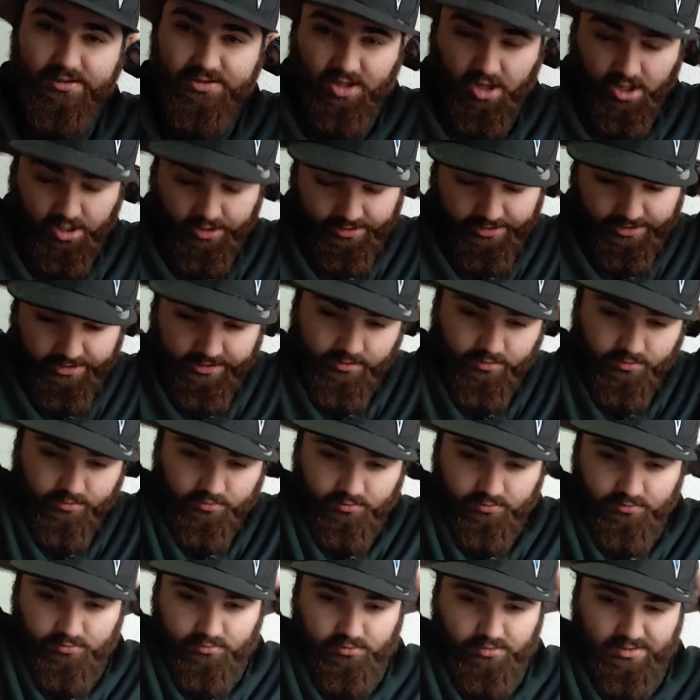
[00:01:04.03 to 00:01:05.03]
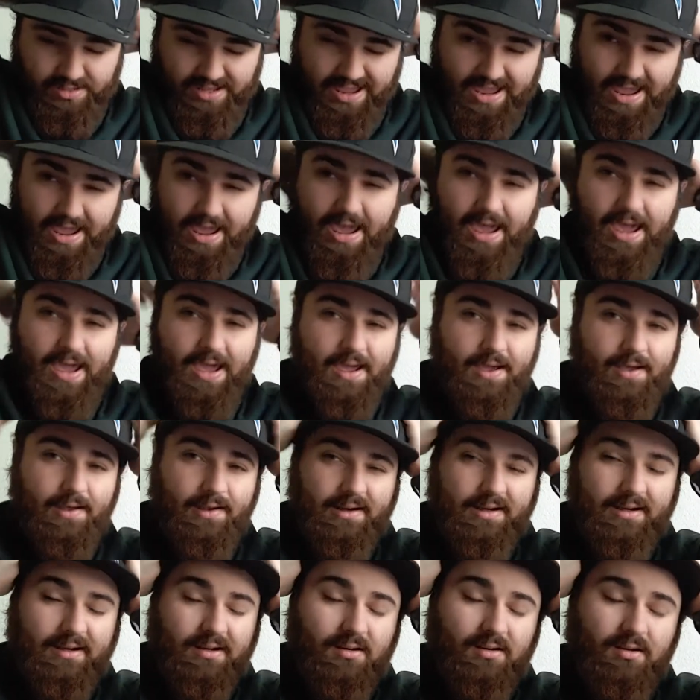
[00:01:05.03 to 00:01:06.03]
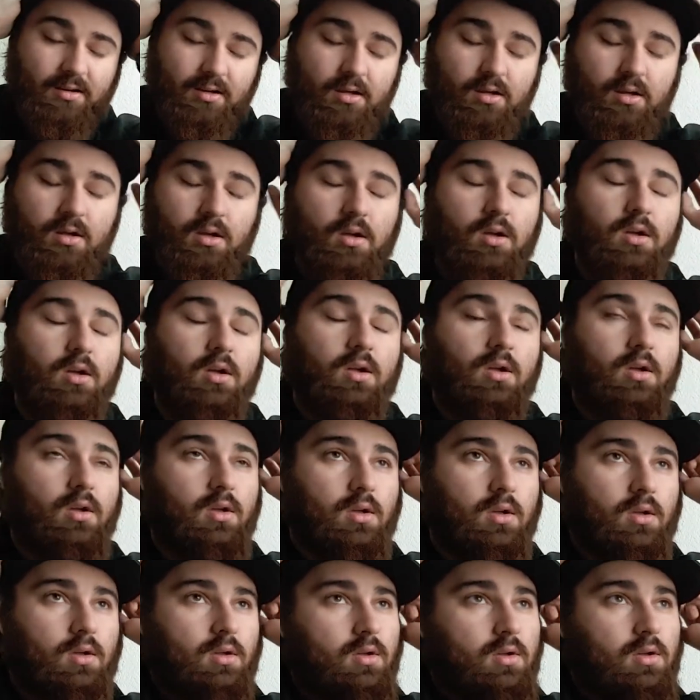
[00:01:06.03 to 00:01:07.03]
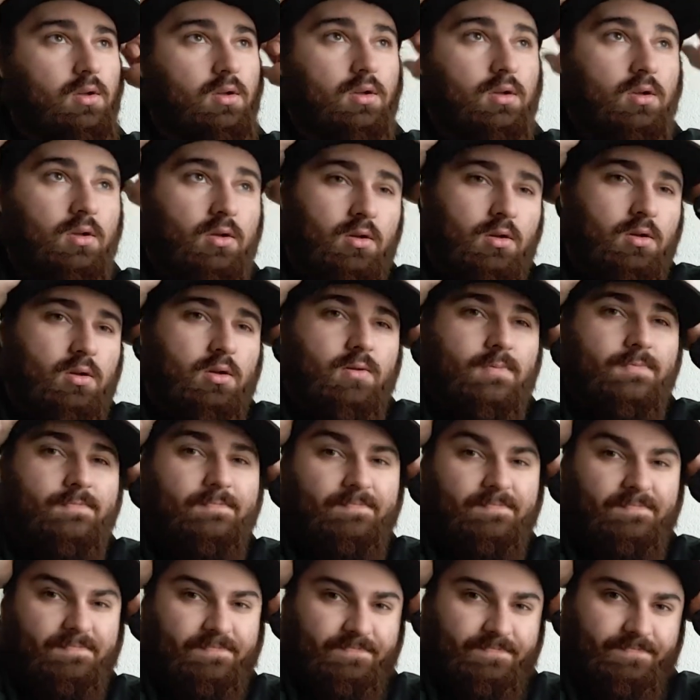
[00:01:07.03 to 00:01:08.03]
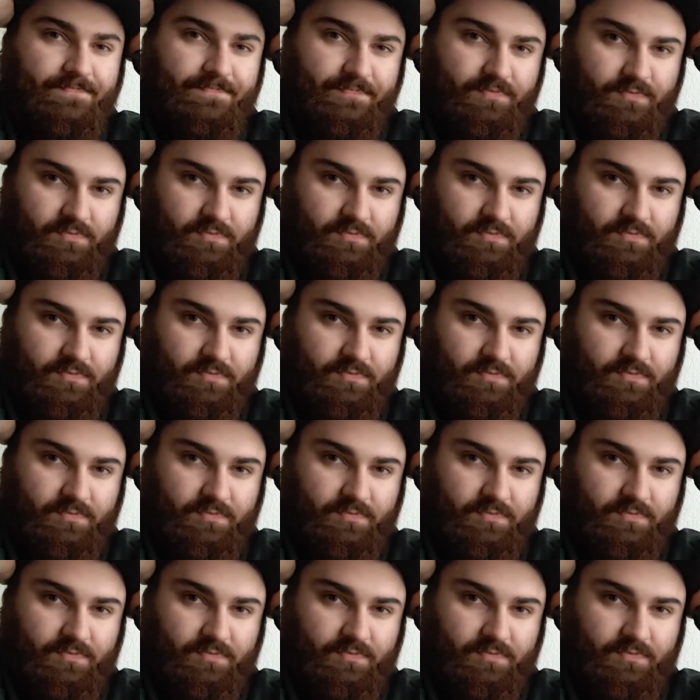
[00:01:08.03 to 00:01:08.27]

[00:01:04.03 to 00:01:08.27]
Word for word: Target, and ooh, the smell so far is not